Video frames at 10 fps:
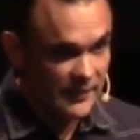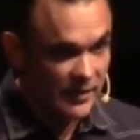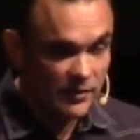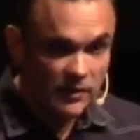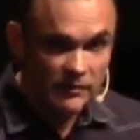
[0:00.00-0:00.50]
I
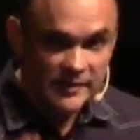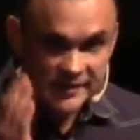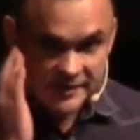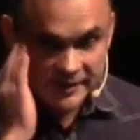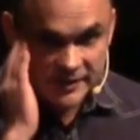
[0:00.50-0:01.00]
don't know. Is
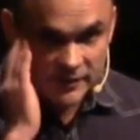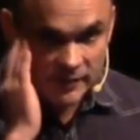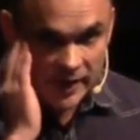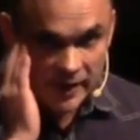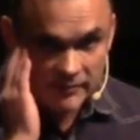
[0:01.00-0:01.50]
this sickness
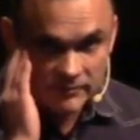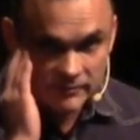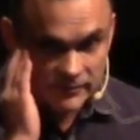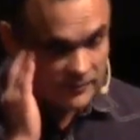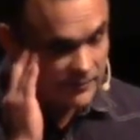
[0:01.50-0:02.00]
from God?
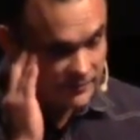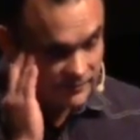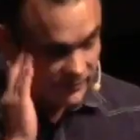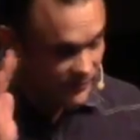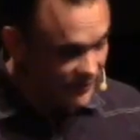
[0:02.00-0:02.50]

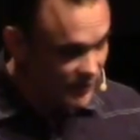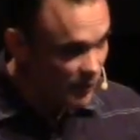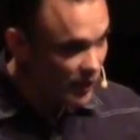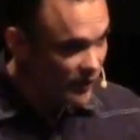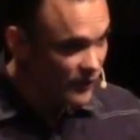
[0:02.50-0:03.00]
No
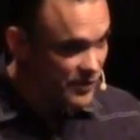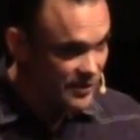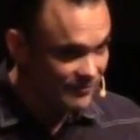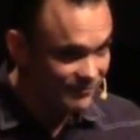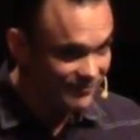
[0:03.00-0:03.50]
more confusion.